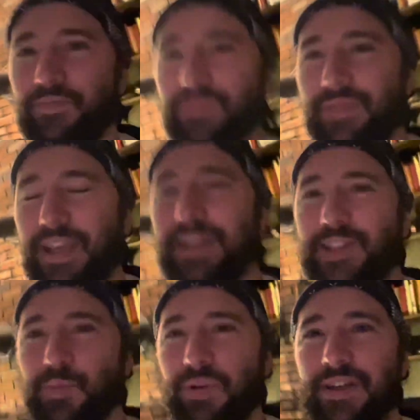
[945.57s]
it
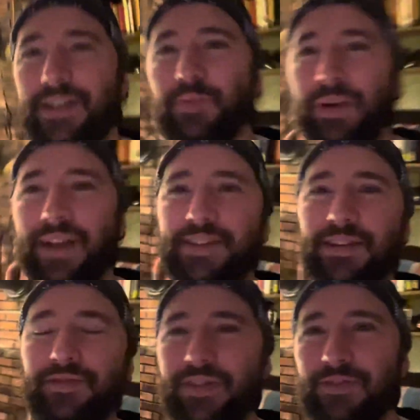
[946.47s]
gets pretty
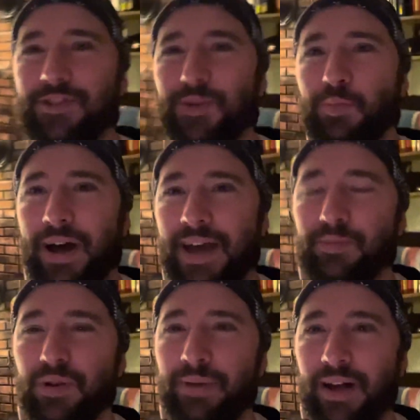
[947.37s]
expensive. Even just buying
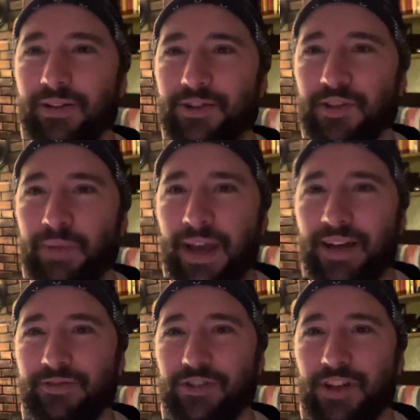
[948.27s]
propellers and paying
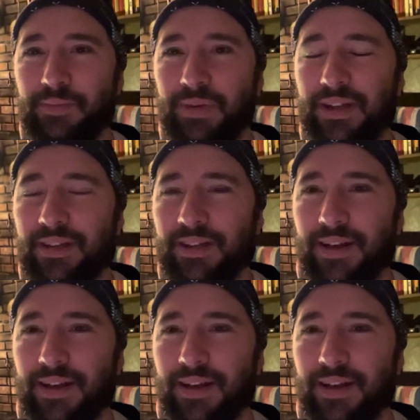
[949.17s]
for shipping,